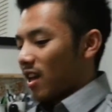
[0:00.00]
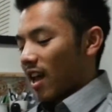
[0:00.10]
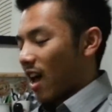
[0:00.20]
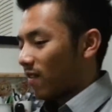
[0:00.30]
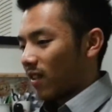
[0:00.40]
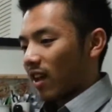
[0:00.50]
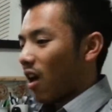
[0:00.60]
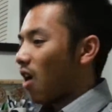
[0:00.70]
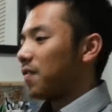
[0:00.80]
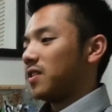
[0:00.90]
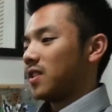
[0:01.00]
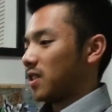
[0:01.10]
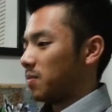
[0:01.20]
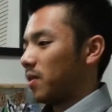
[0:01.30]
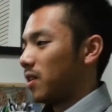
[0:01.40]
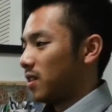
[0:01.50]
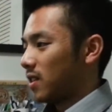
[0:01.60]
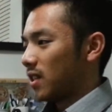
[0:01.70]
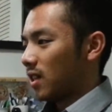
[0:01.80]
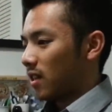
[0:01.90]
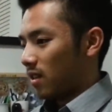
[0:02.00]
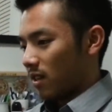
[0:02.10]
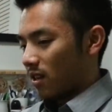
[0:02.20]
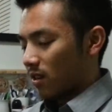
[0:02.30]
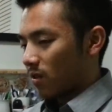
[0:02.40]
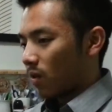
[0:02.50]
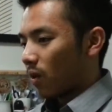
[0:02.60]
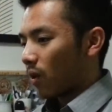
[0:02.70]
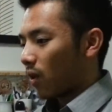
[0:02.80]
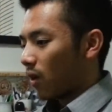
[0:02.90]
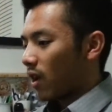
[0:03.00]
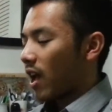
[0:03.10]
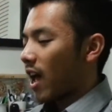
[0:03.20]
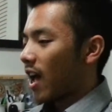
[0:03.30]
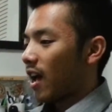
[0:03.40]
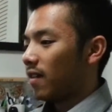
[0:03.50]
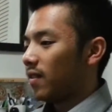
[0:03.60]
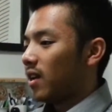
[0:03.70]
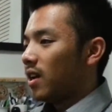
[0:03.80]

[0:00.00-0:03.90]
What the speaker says: have like office experience, or have